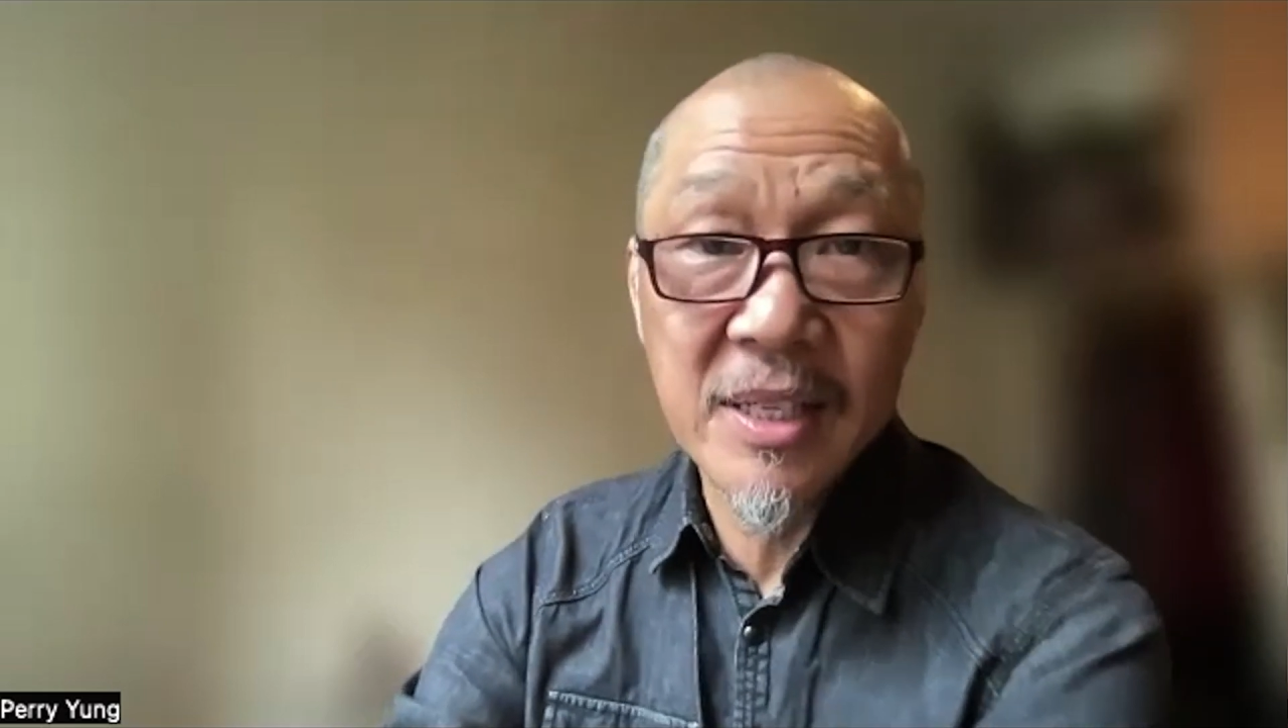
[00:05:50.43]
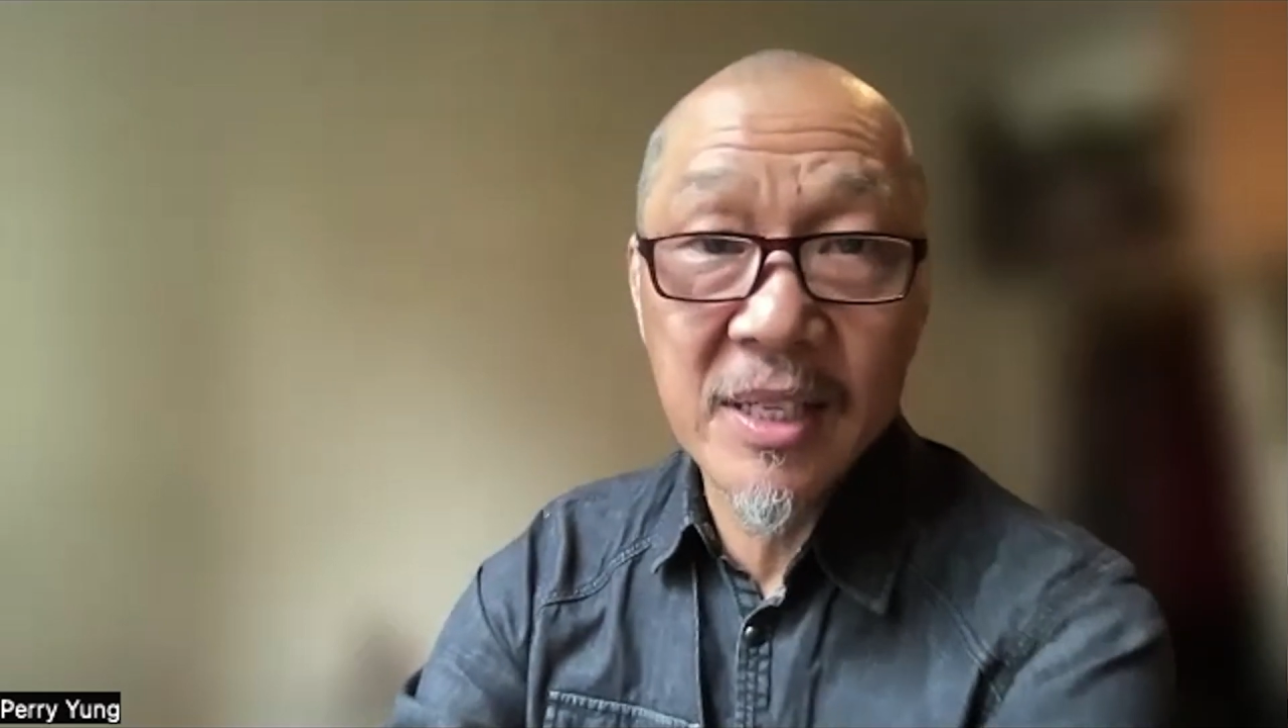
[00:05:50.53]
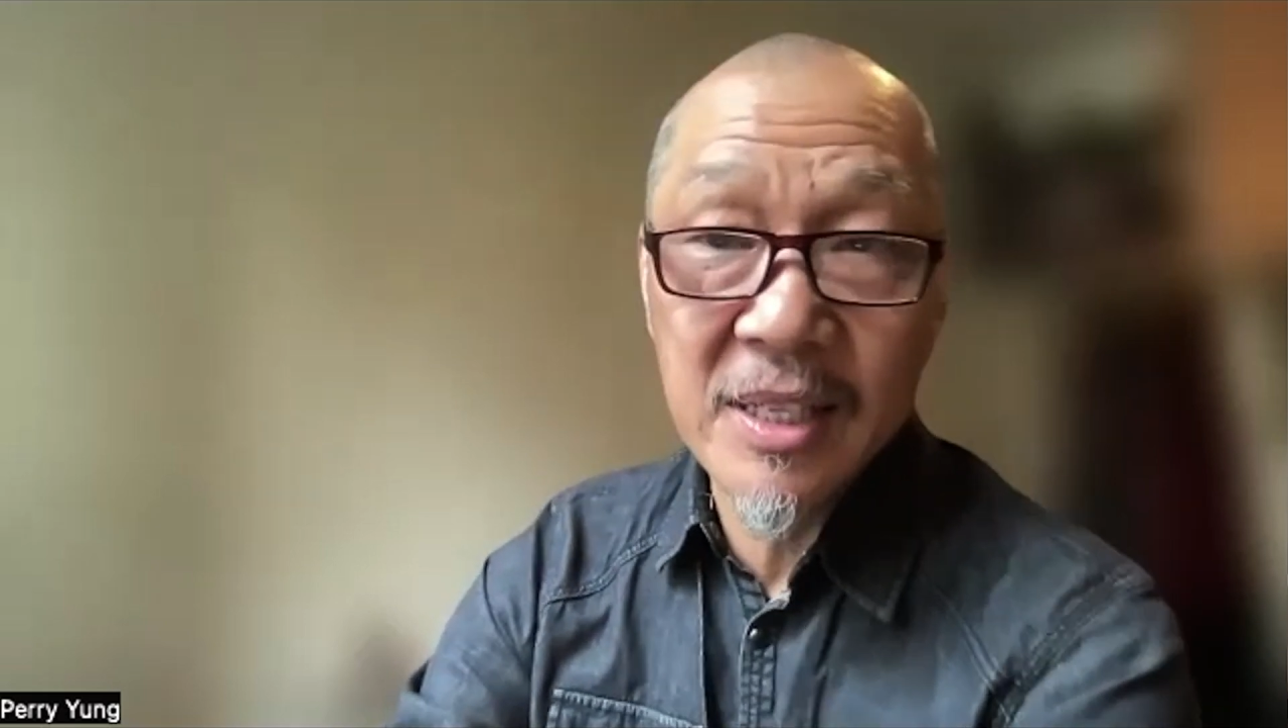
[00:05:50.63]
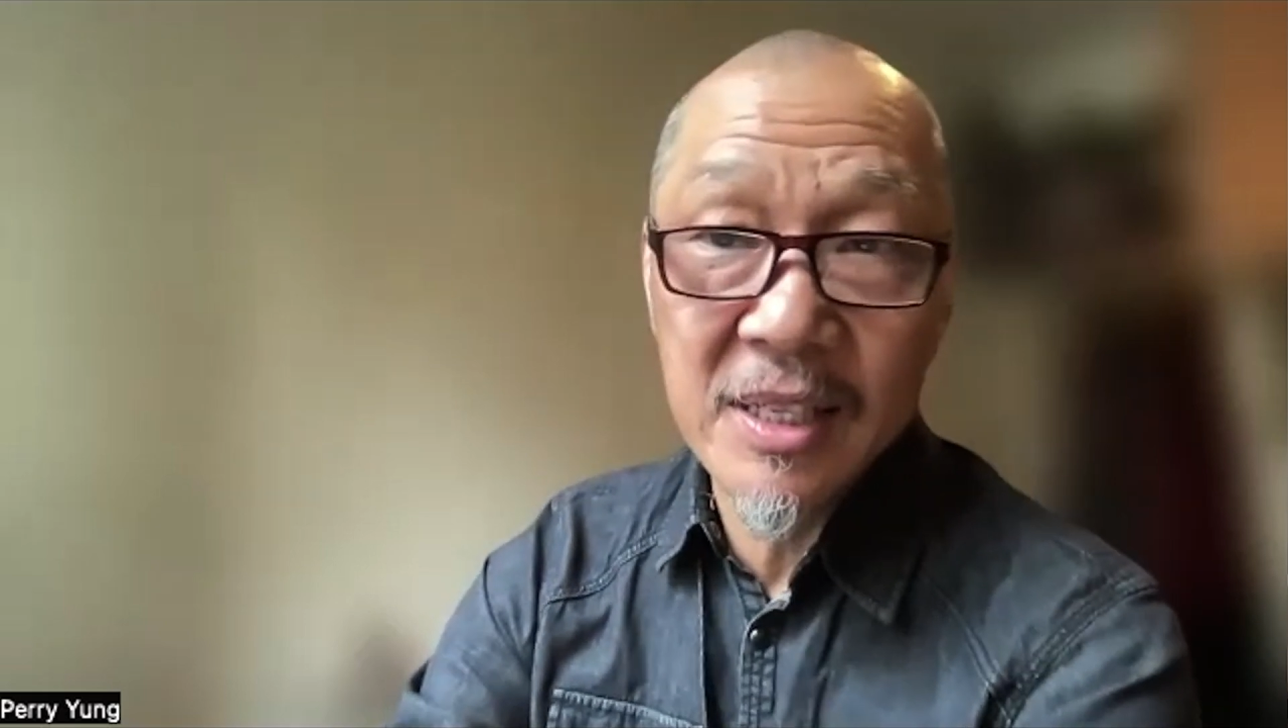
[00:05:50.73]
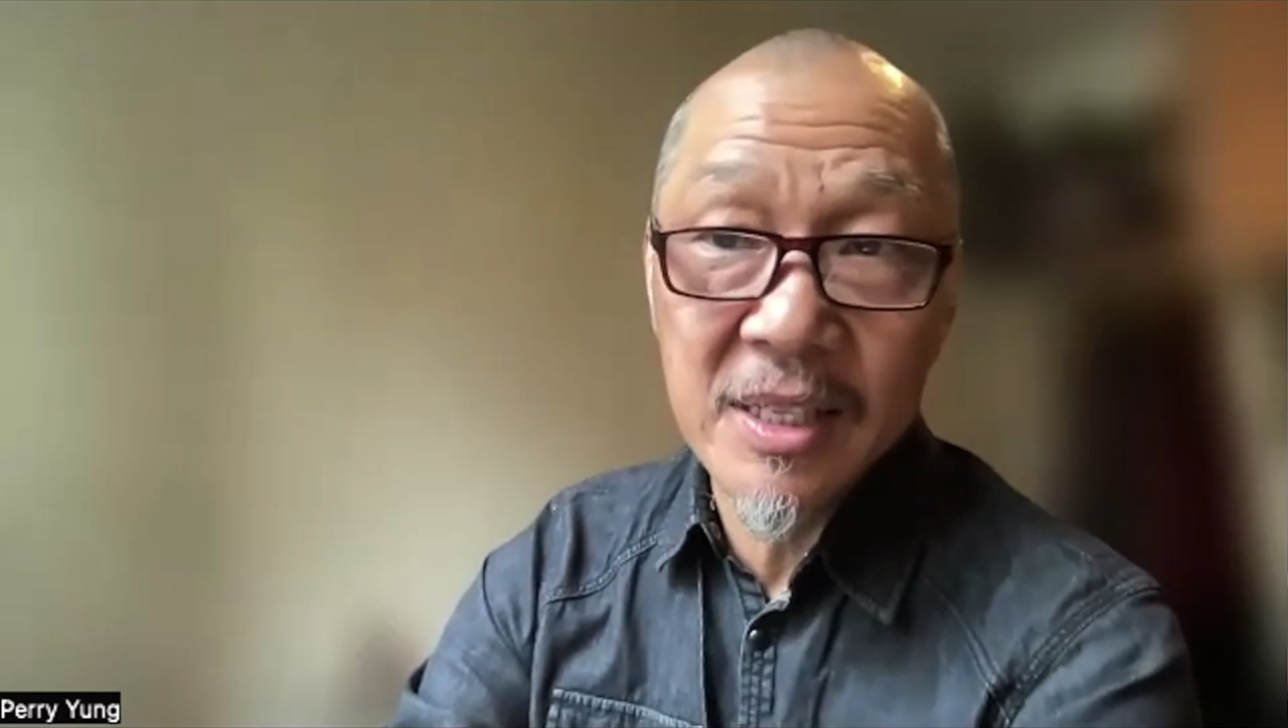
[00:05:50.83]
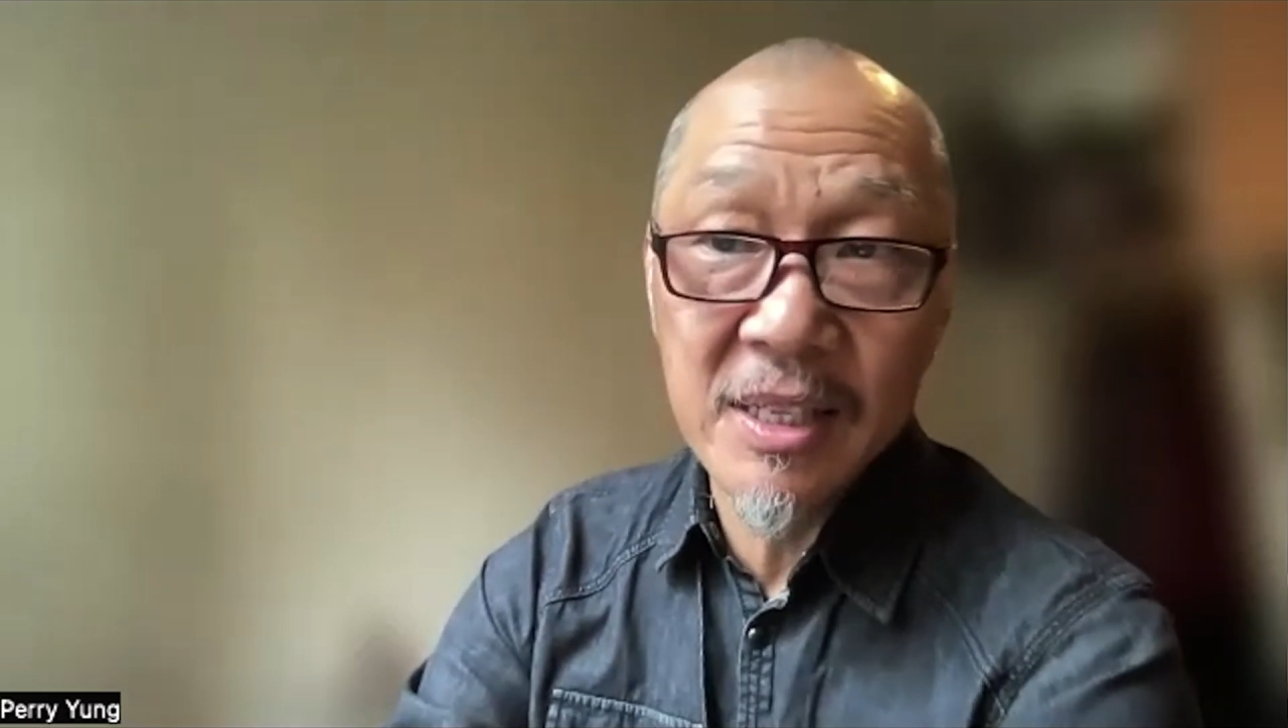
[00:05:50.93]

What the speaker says: 60s, and